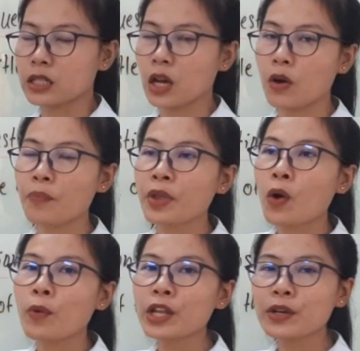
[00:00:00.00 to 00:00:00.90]
So
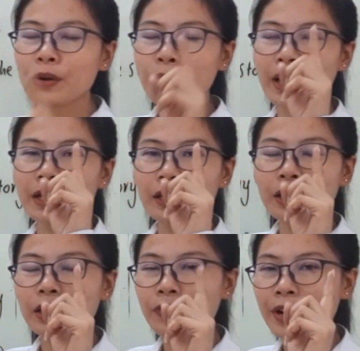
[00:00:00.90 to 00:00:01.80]
when
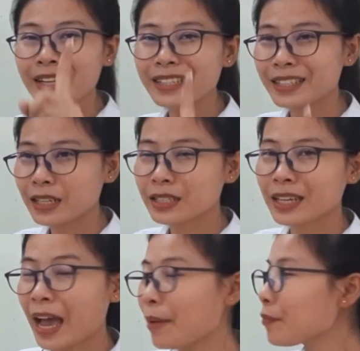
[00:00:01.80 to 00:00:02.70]
the rainy season
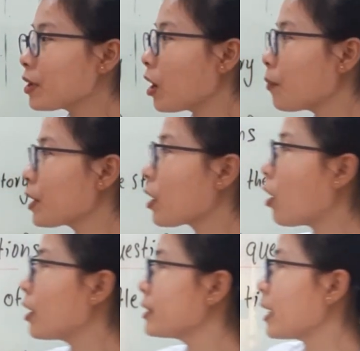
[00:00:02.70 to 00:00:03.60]
comes, we normally
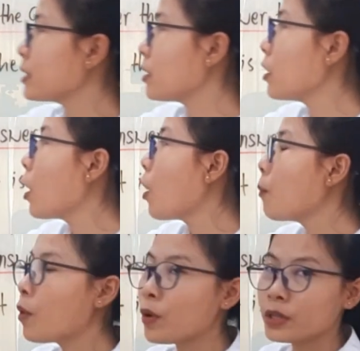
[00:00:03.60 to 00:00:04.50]
call it as a
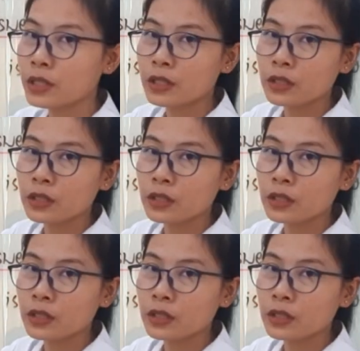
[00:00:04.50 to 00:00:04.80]
monsoon,